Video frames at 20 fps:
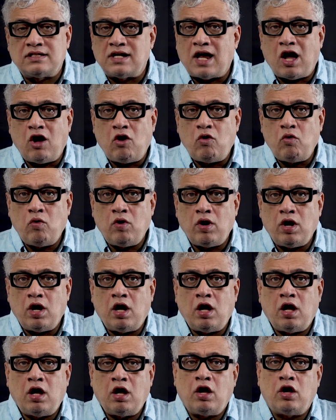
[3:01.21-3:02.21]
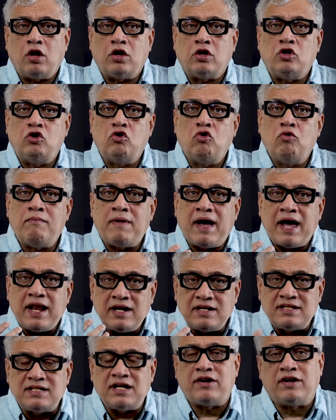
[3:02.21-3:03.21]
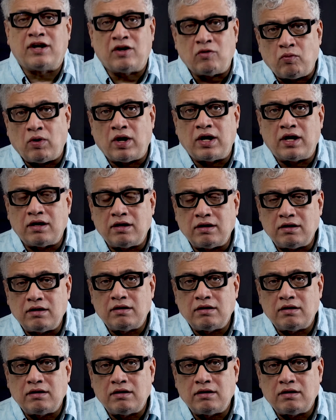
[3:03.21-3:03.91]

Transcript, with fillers: now a humanitarian one.